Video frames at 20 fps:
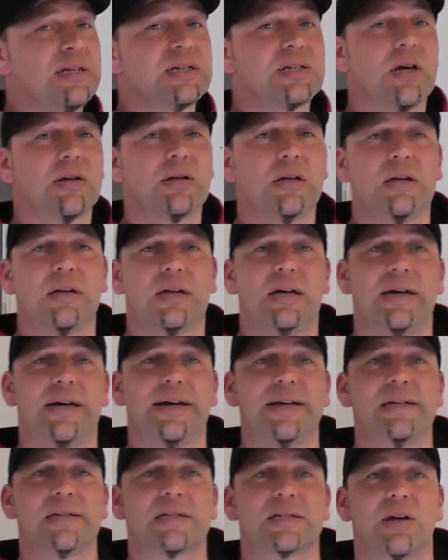solid
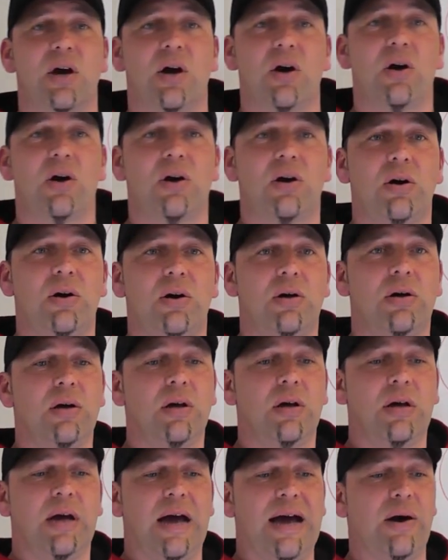lines are
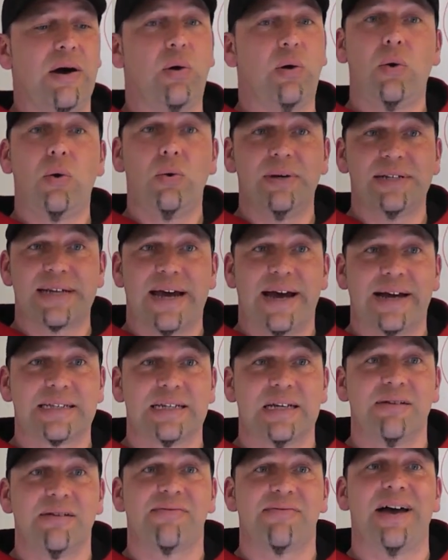always
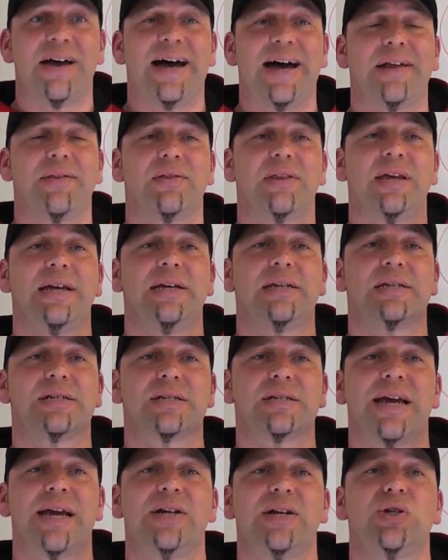active at the
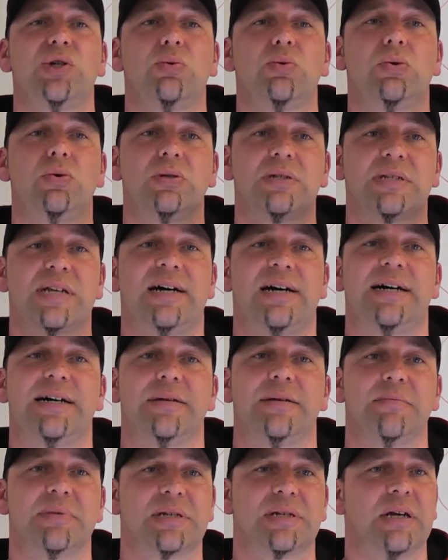scheduled
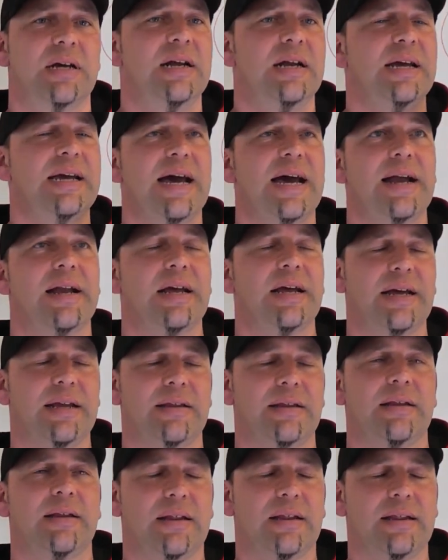times. And again,
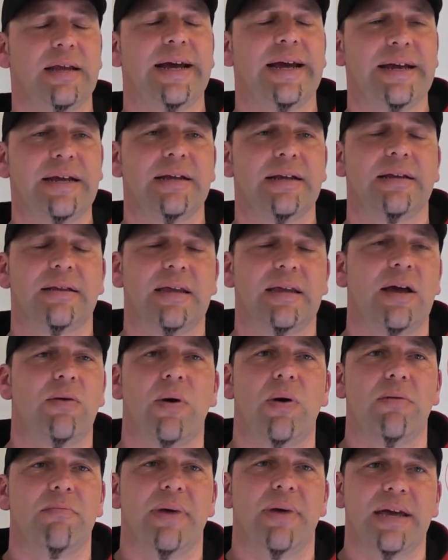they
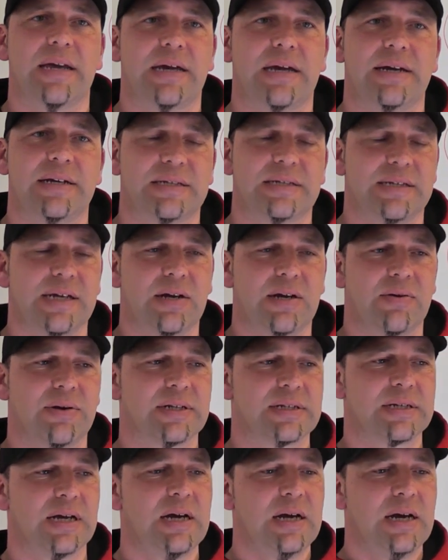won't make it a
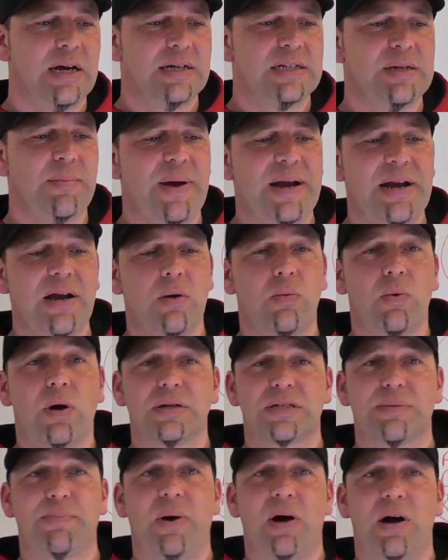secret. Depending on
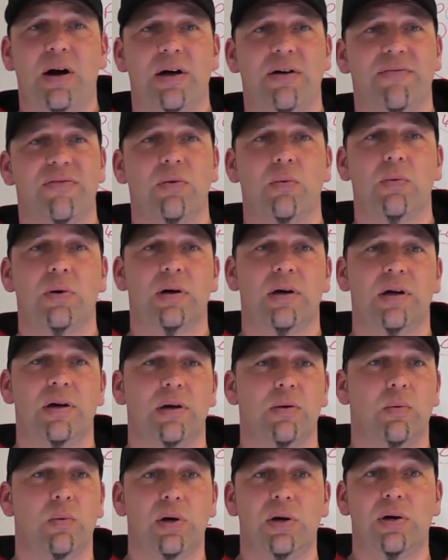what part of the
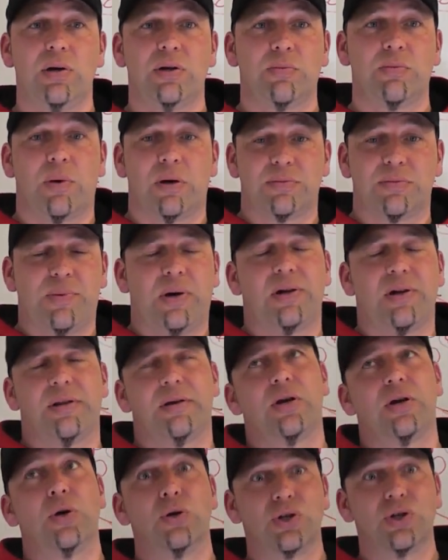world, what part
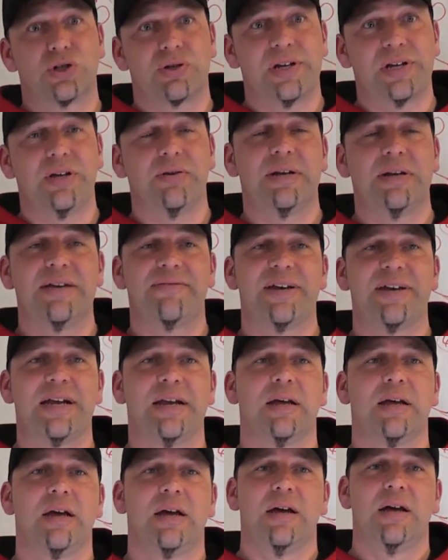of the country you live
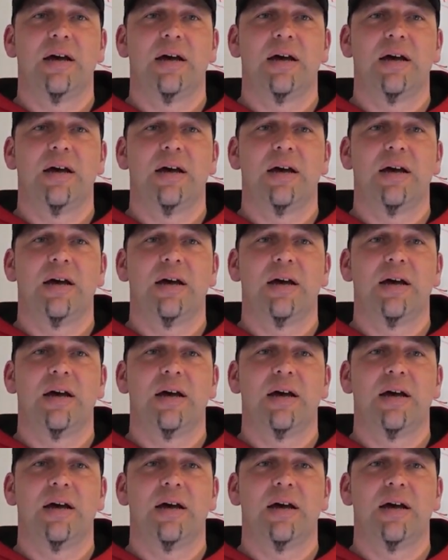in,